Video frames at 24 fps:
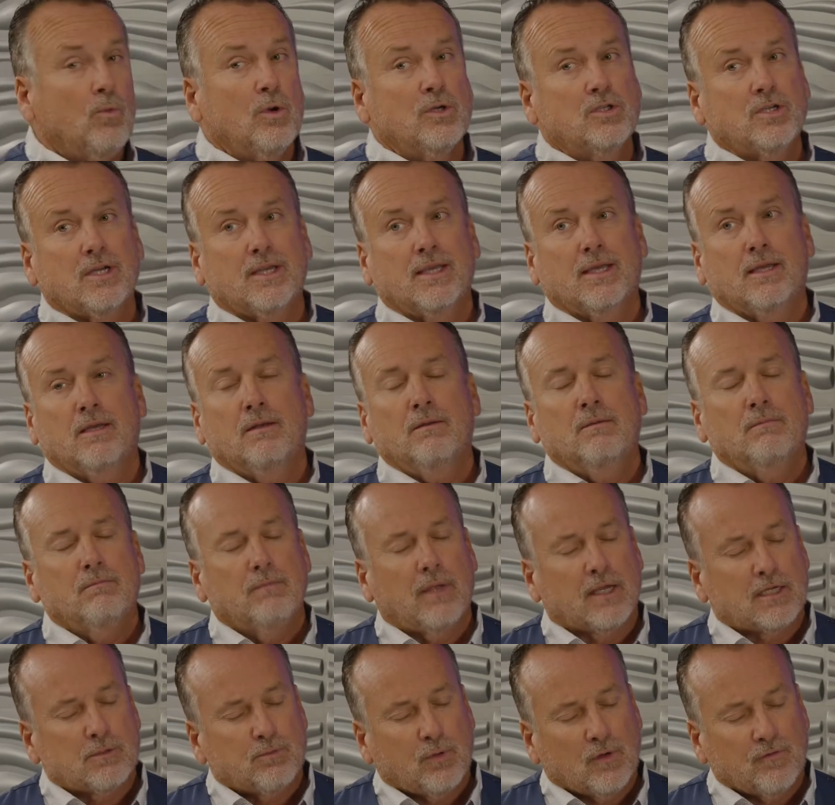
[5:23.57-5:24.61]
which again,
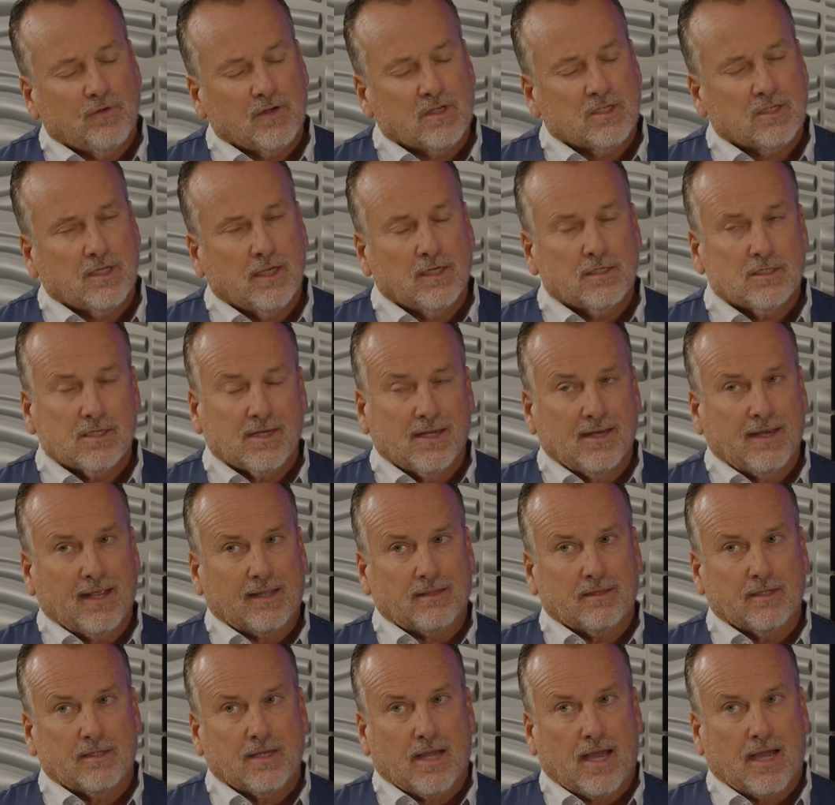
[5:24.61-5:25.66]
makes perfect sense.
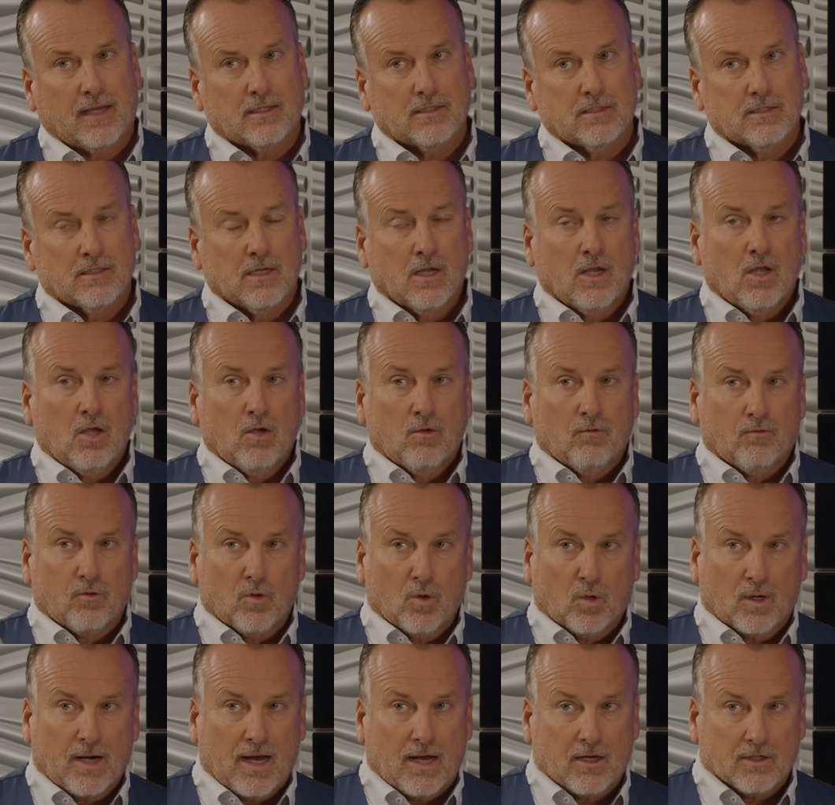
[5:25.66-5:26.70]
Connect the dots.
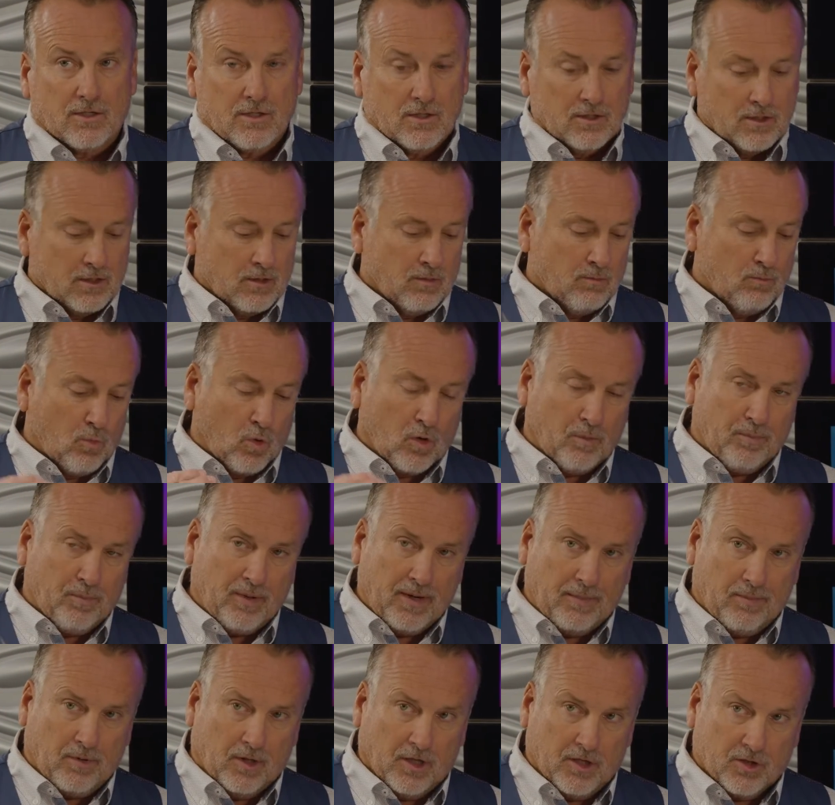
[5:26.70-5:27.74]
Fewer houses, more
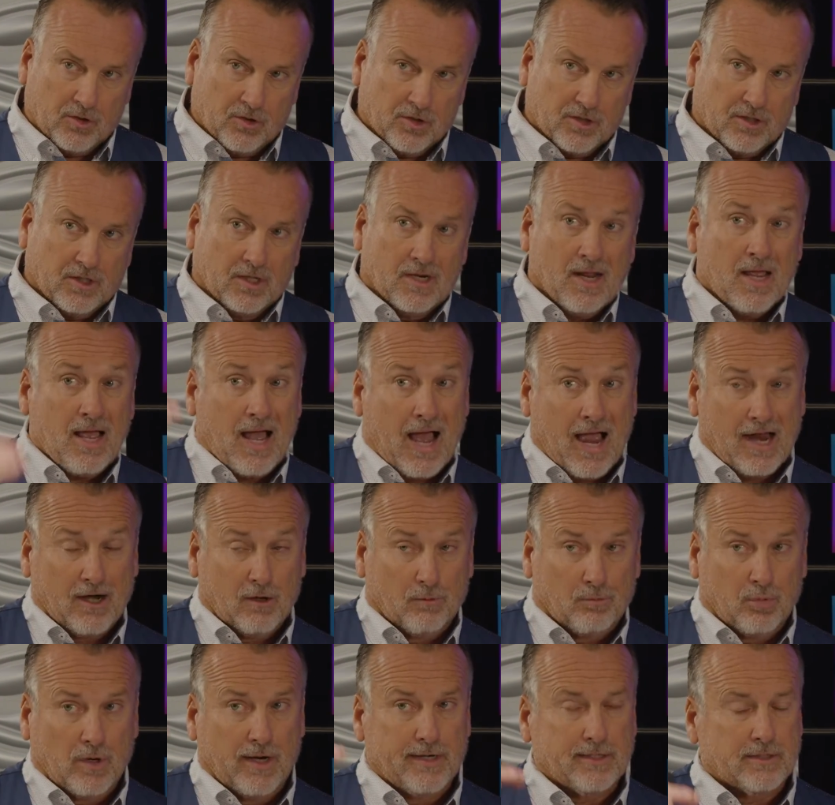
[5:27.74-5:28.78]
people interested, higher
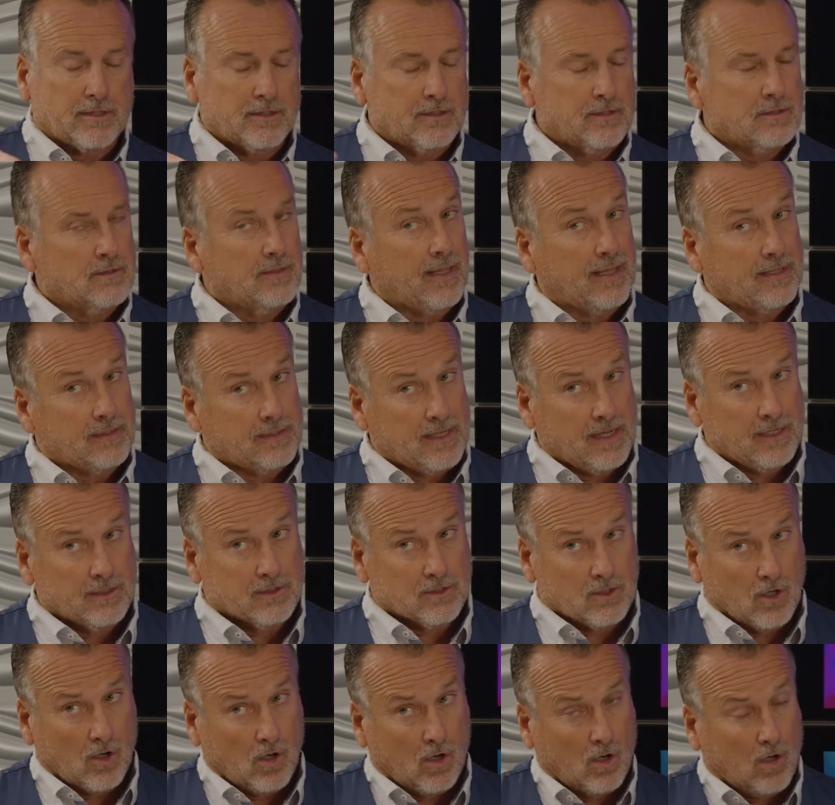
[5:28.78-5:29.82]
prices. That tends
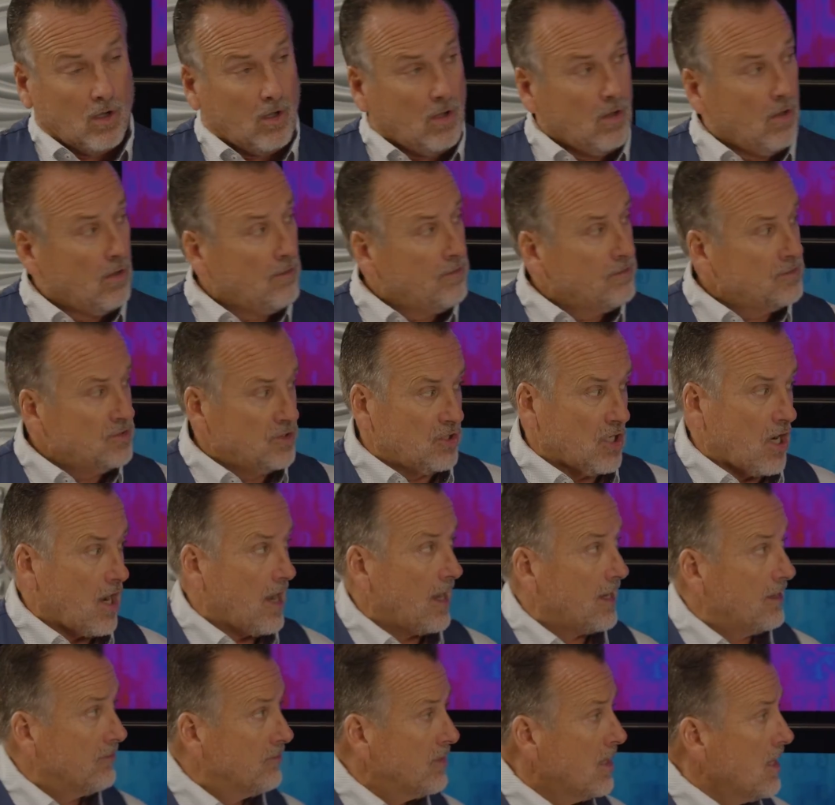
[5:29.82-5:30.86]
to all
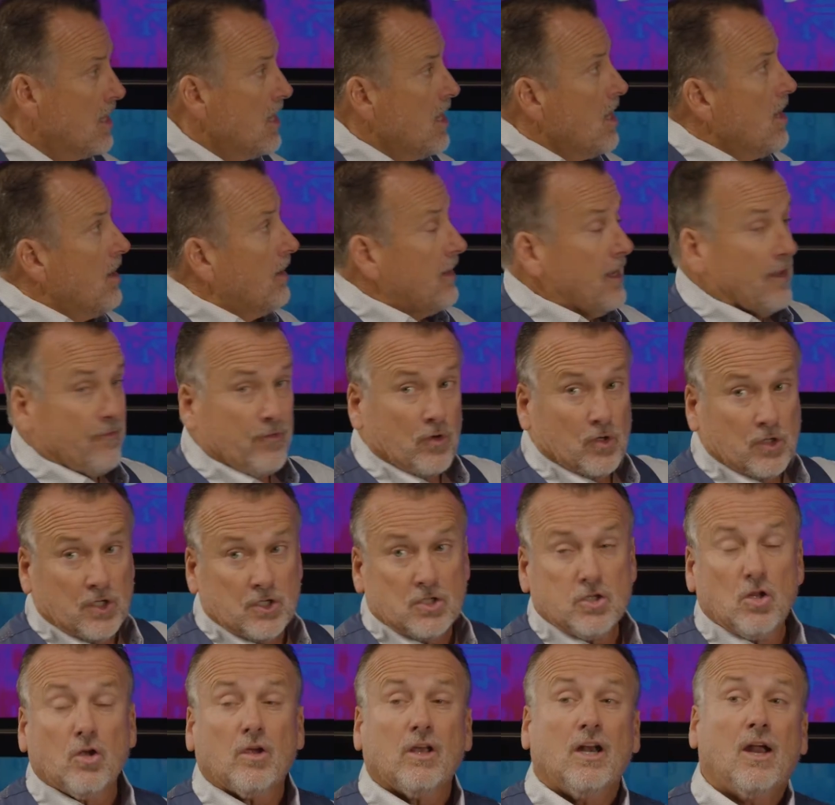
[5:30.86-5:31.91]
jive. If you're
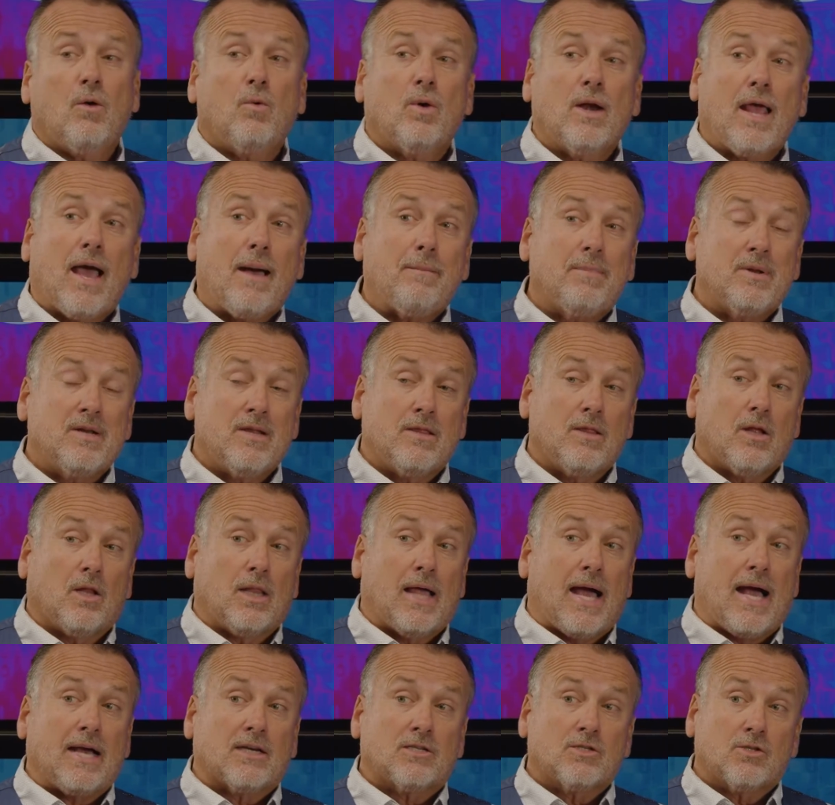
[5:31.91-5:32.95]
just looking at what happened in the
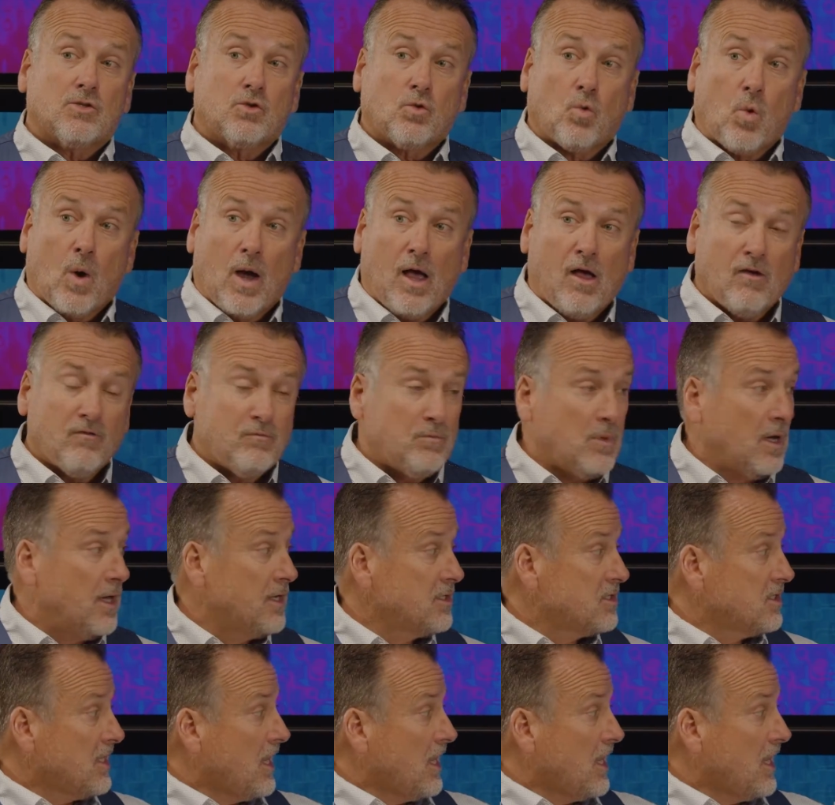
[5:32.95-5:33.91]
last 12 months,